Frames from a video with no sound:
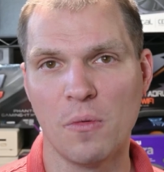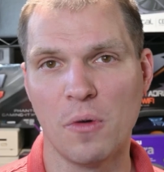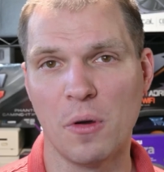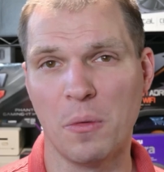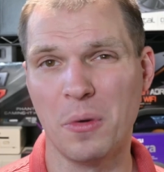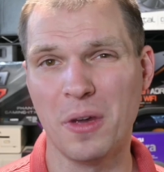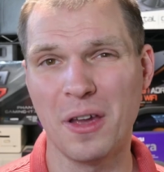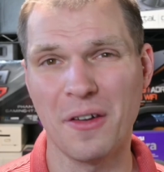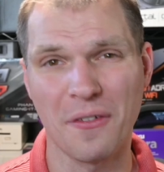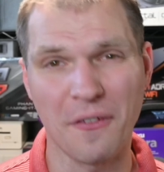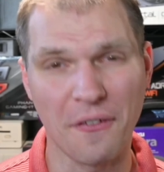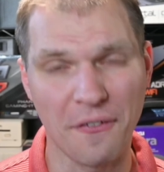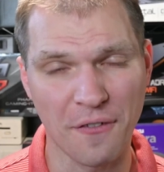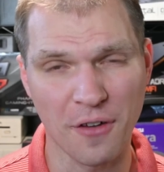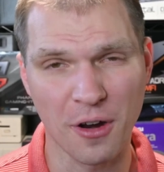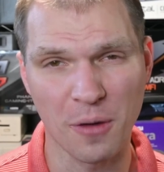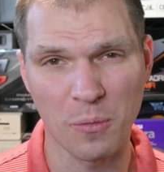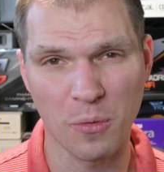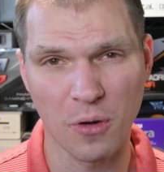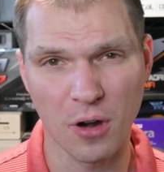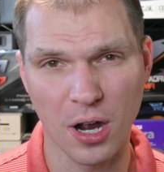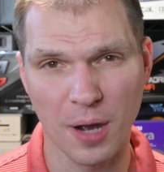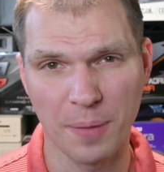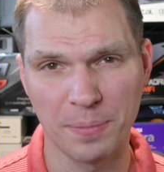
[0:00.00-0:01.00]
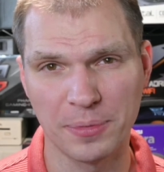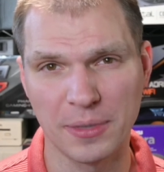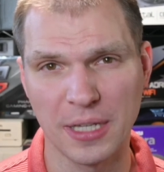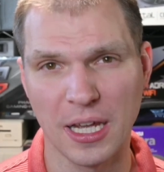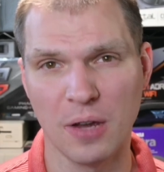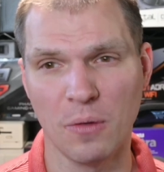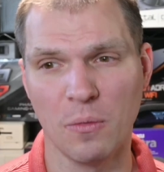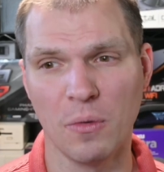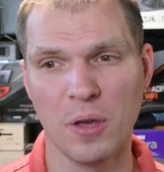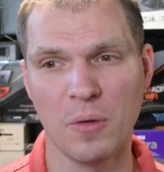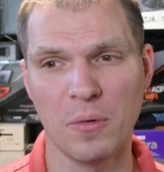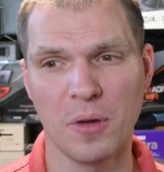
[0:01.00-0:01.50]
when we have a firmware
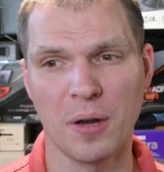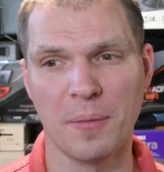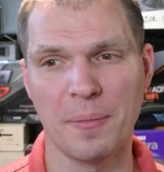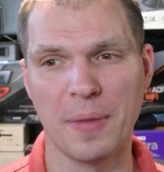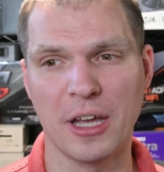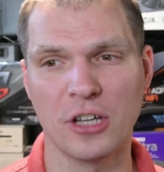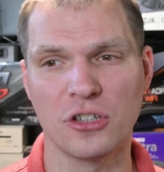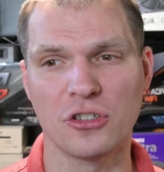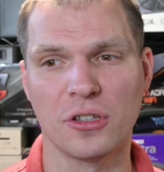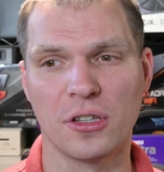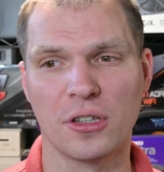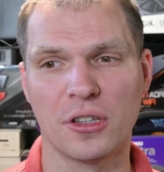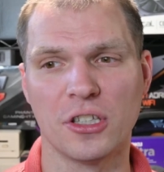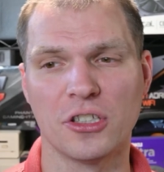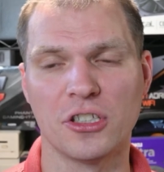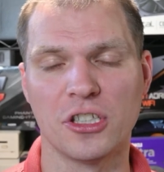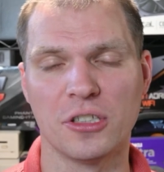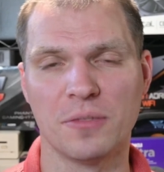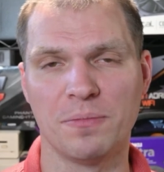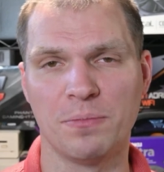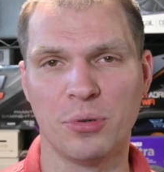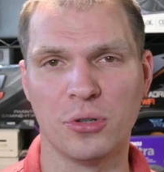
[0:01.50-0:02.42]
update, we want to make sure that this is